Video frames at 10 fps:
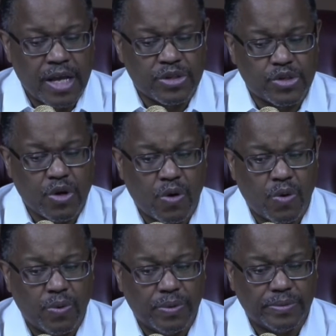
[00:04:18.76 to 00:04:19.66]
and
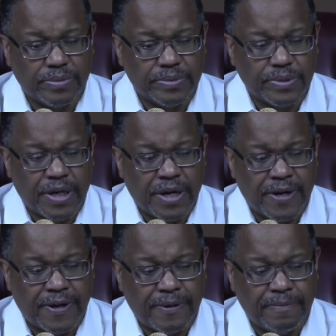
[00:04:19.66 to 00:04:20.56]
so,
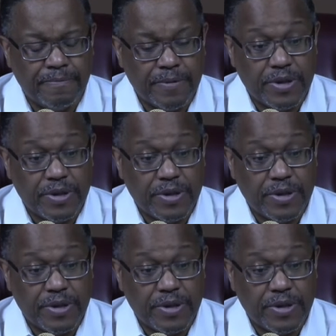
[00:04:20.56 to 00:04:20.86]
uh,